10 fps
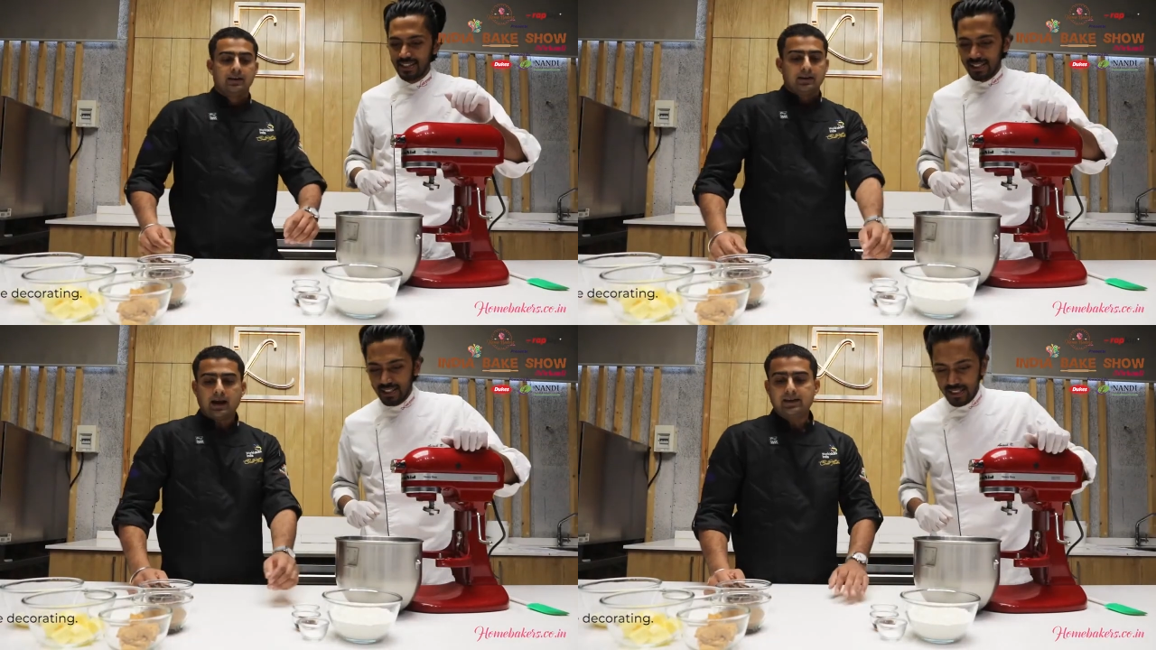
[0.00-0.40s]

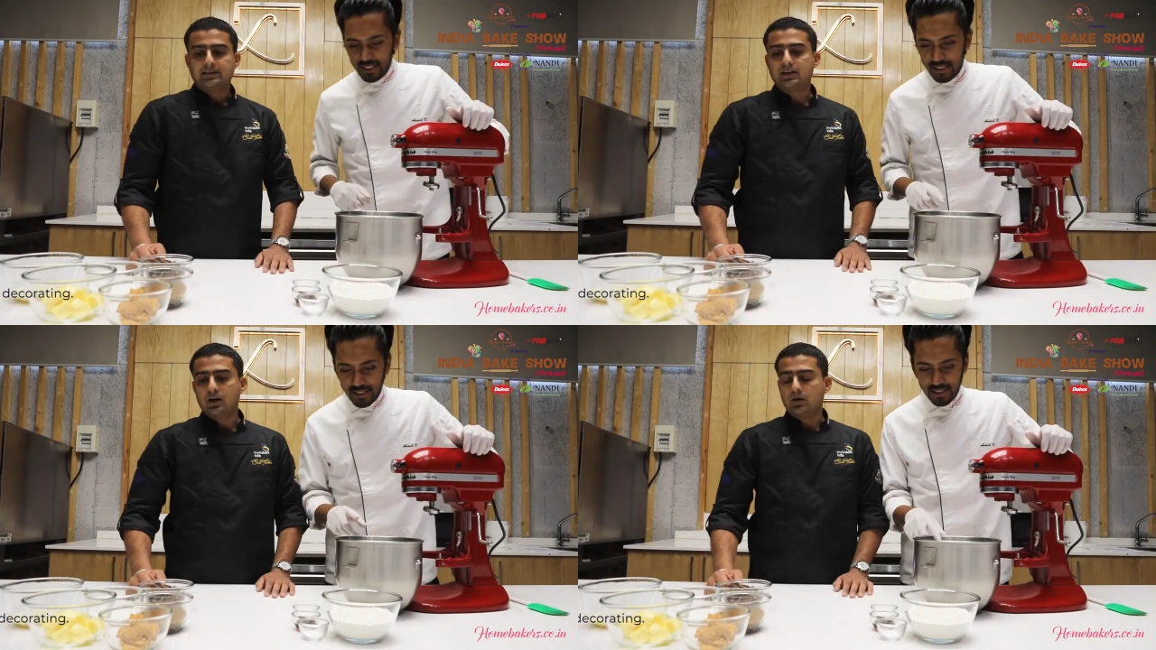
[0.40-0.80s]
Speaker 1: guys.
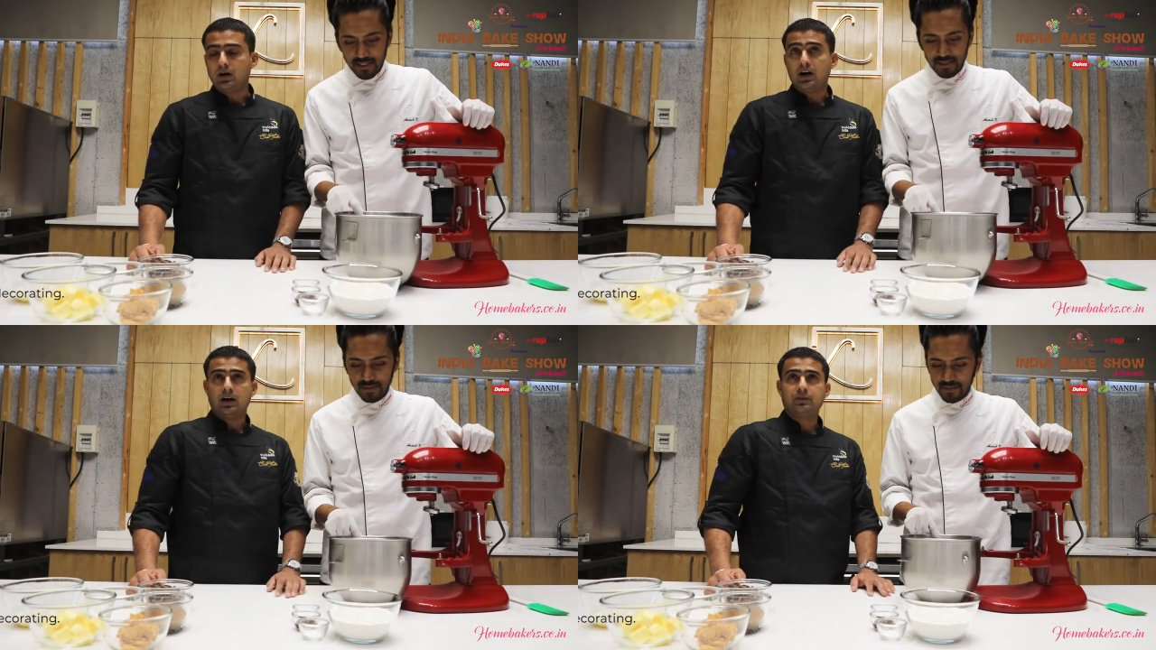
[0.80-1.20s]
So
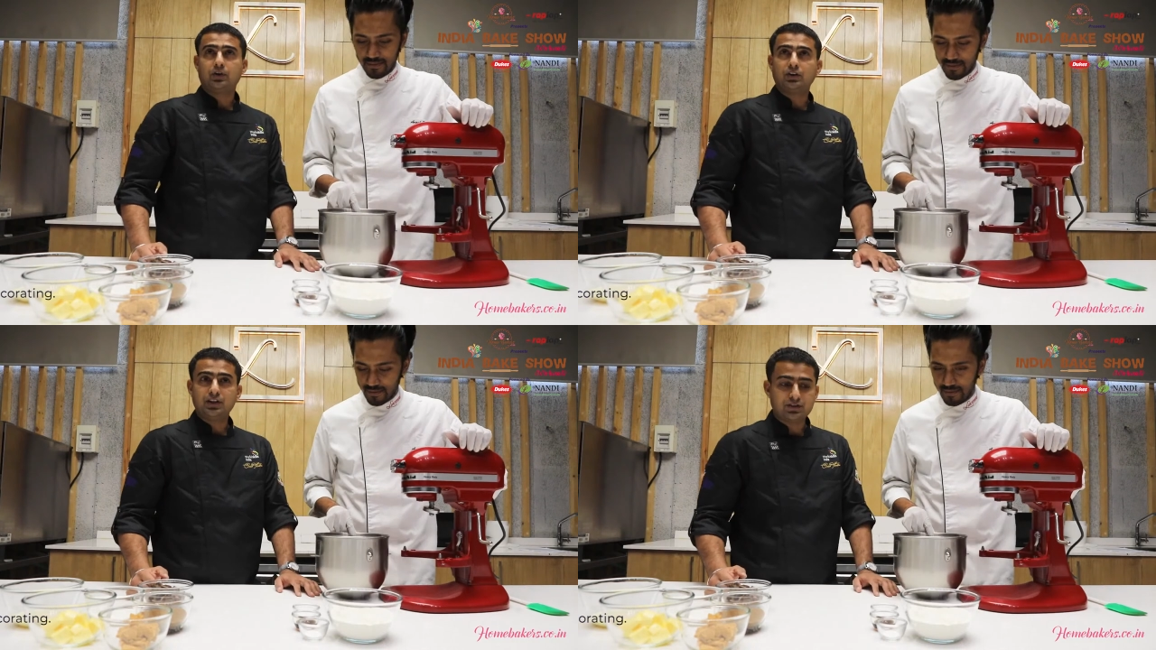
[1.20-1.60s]
uh,
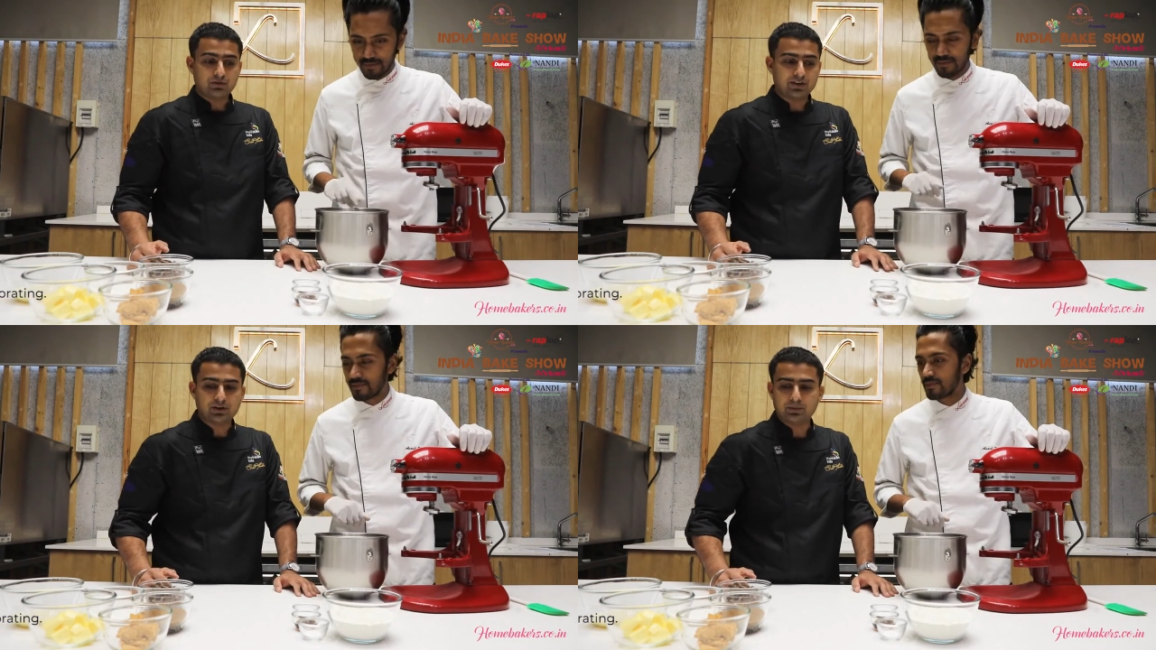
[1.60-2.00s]
for this
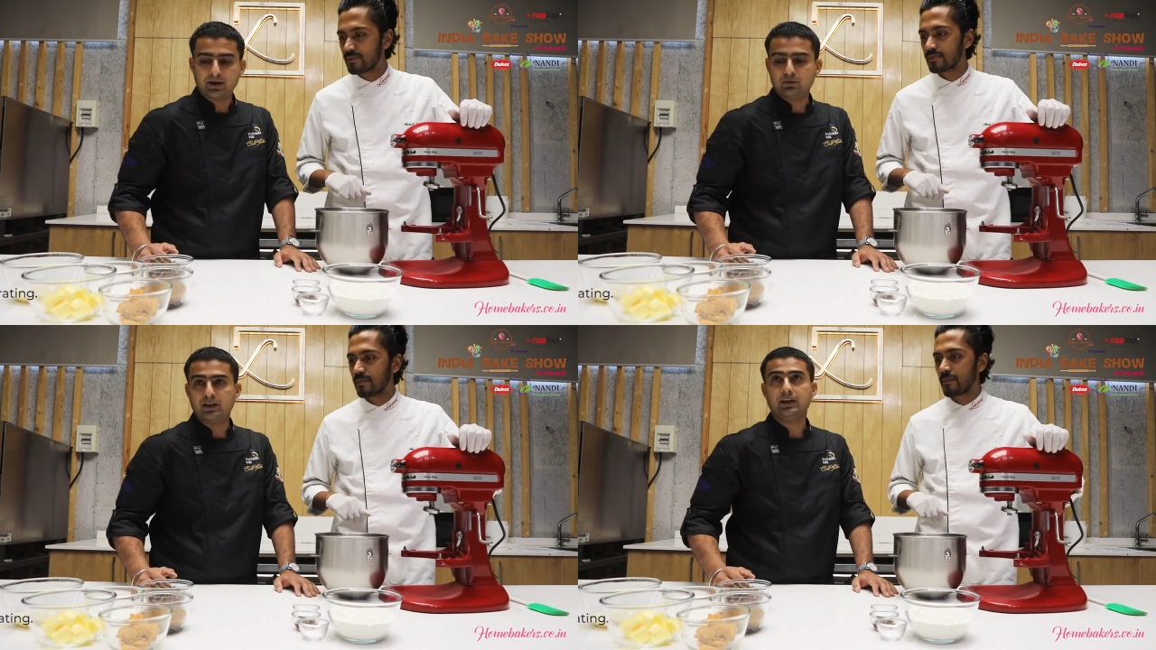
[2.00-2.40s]

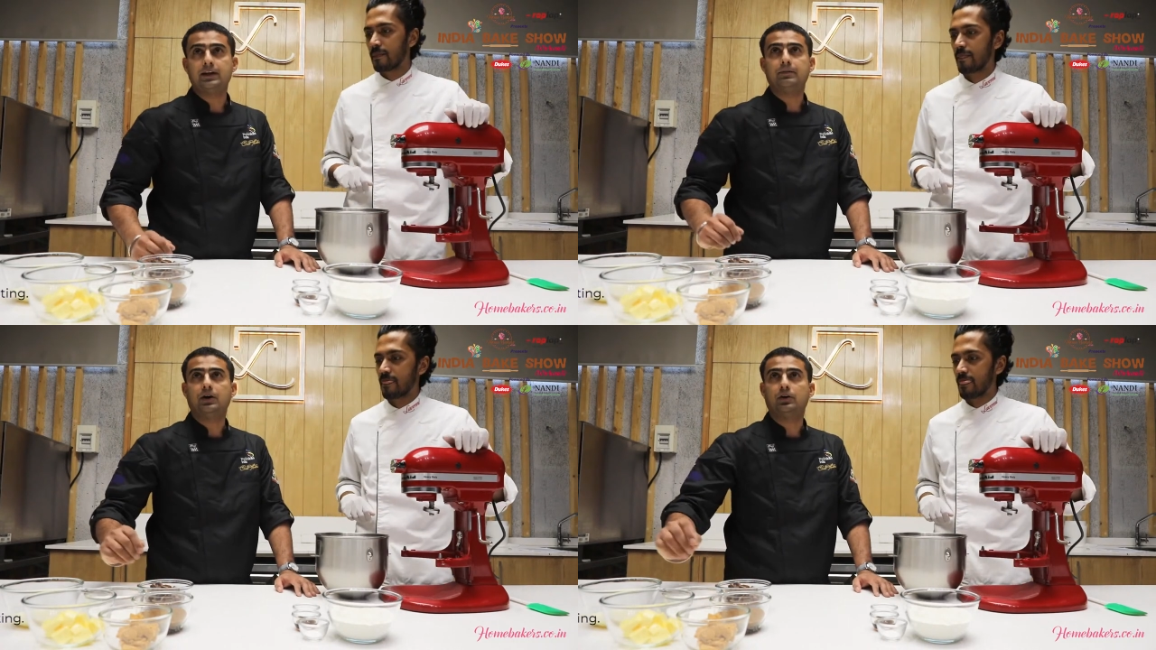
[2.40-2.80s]
recipe, we need
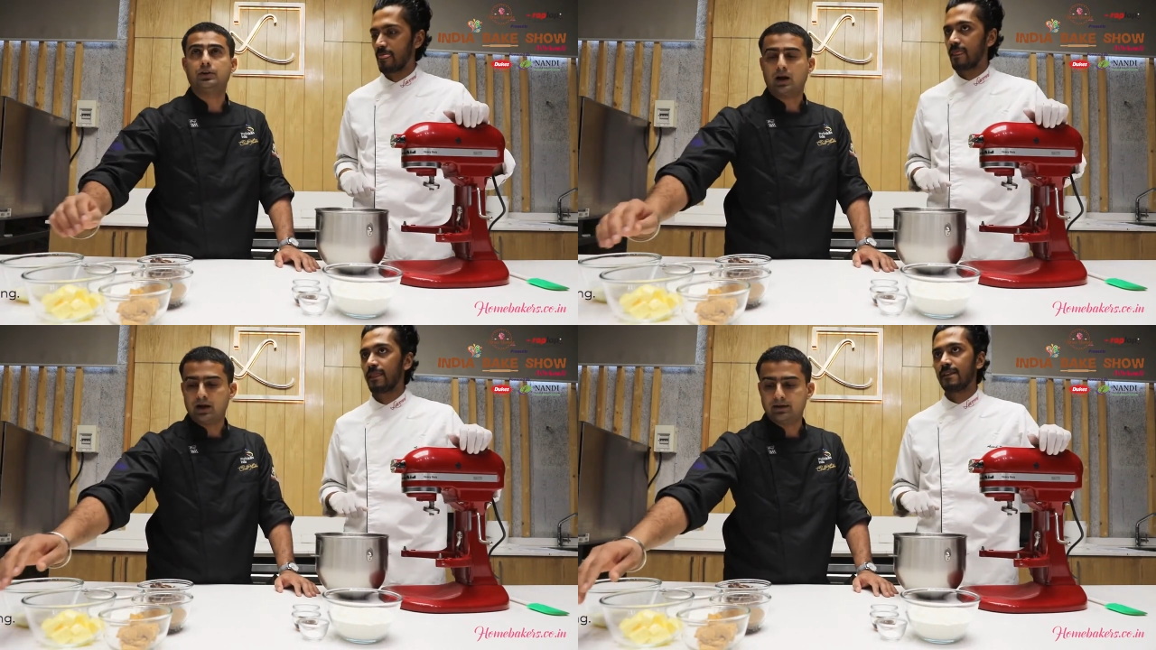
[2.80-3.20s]
about
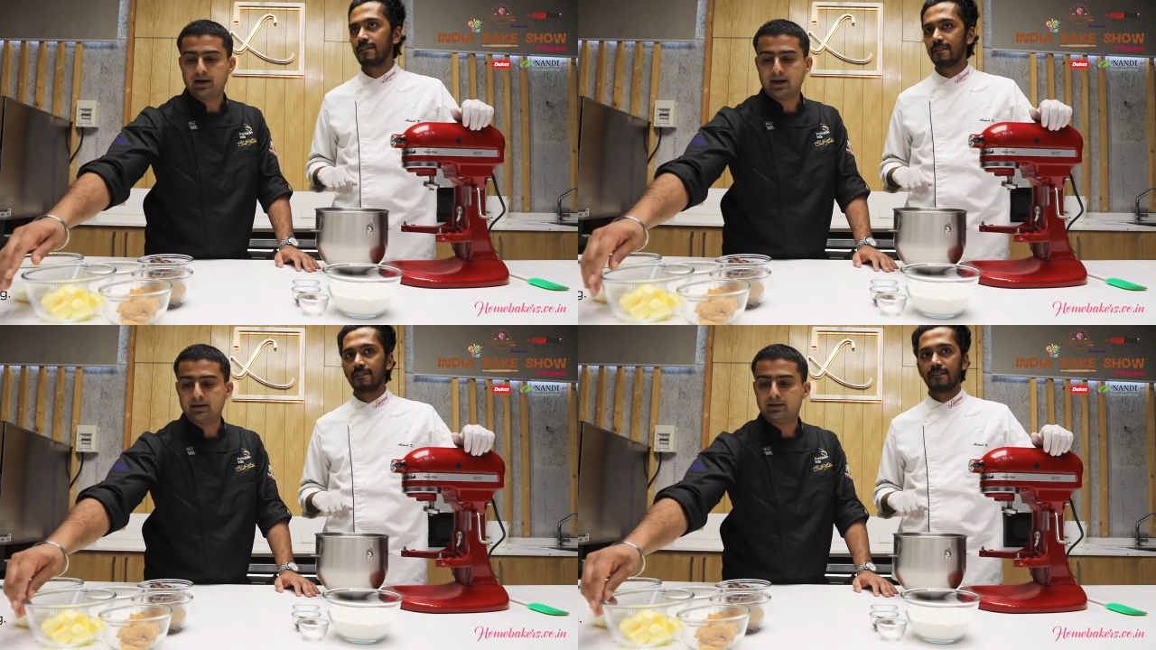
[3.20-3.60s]
100
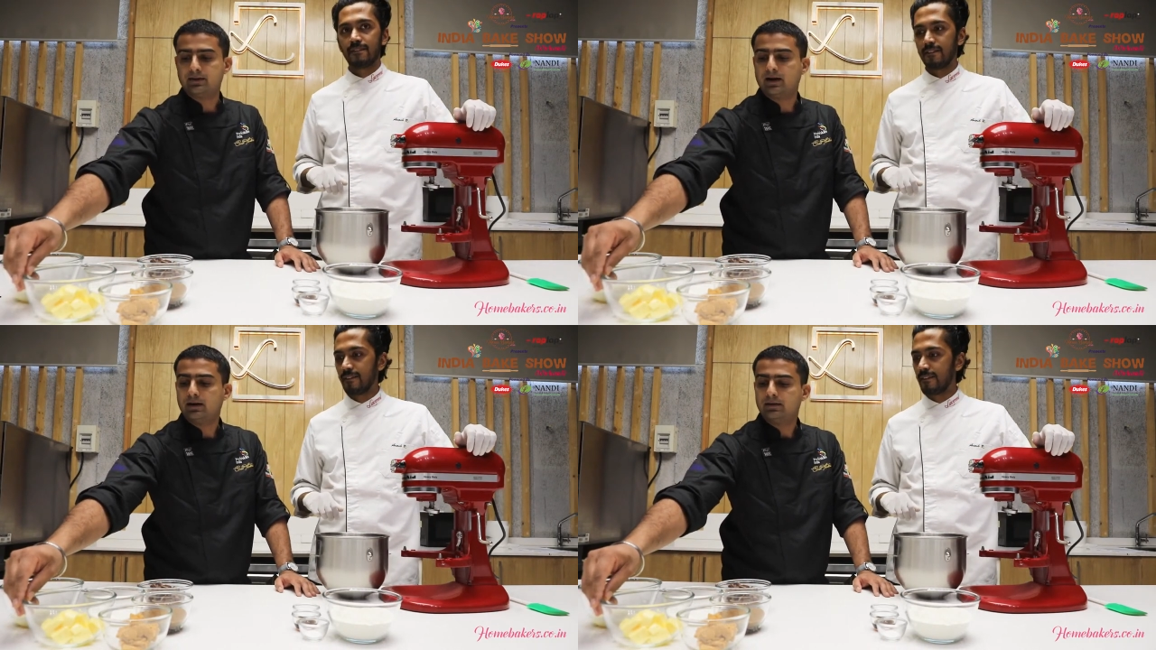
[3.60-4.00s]
and
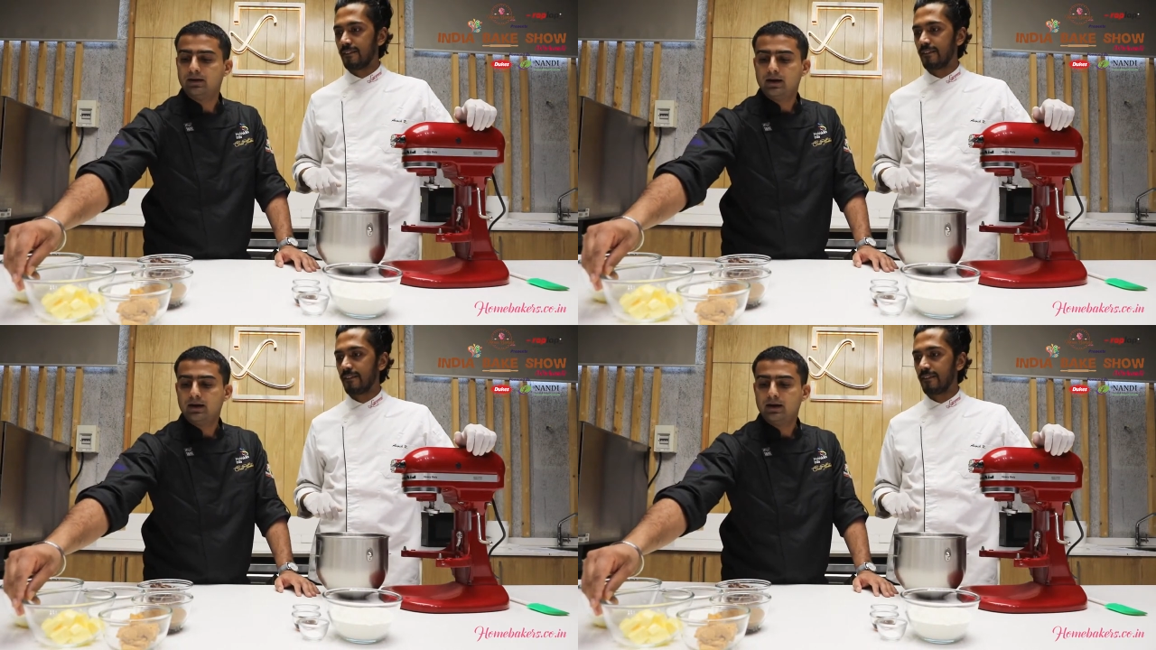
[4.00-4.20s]
uh,